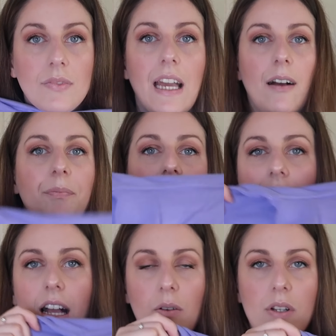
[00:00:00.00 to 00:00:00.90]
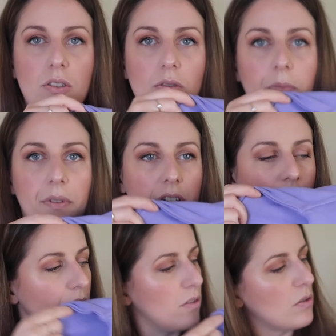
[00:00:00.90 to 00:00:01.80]
Yeah, I was
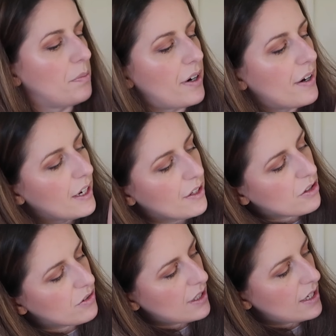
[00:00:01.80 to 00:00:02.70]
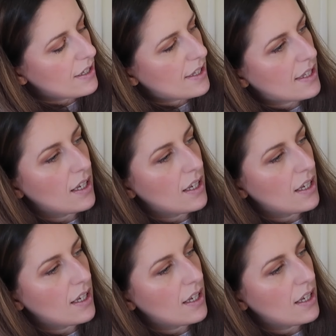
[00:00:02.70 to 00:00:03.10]
super into this